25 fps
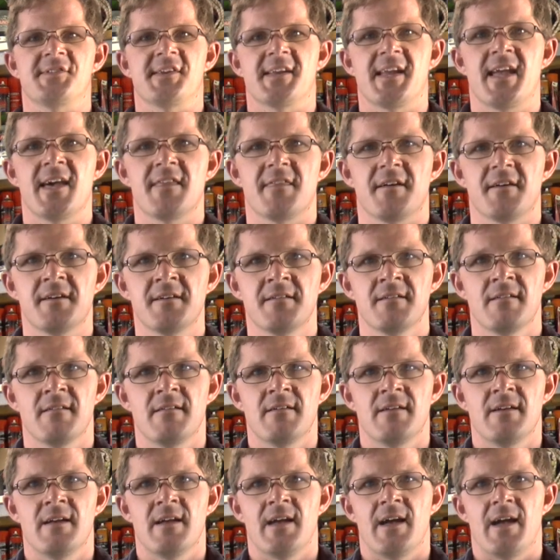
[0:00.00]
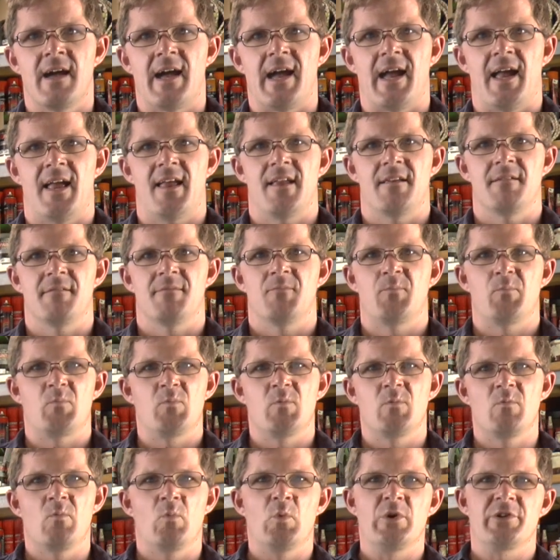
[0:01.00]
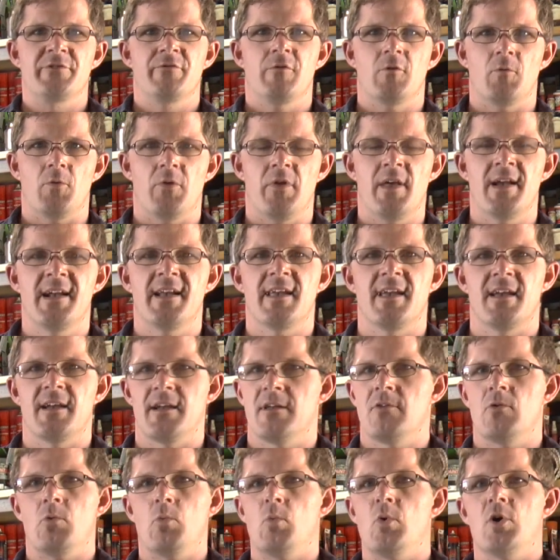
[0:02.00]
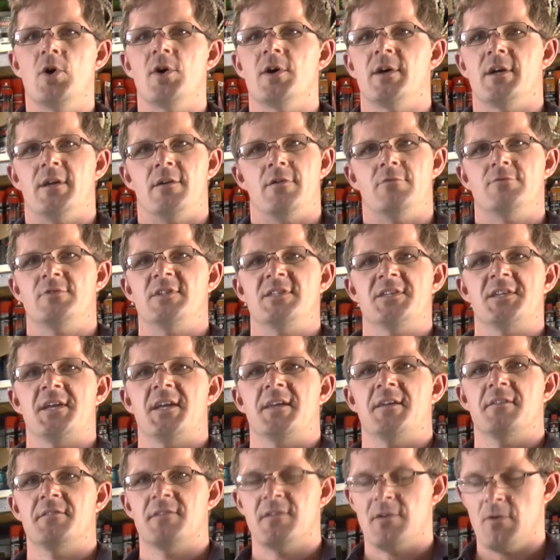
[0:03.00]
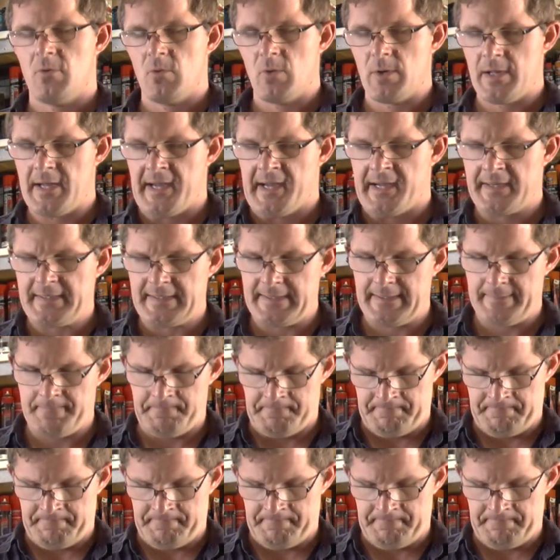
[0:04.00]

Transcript: together, and wishful thinking, it'll work and I'll just get into Coolgardie.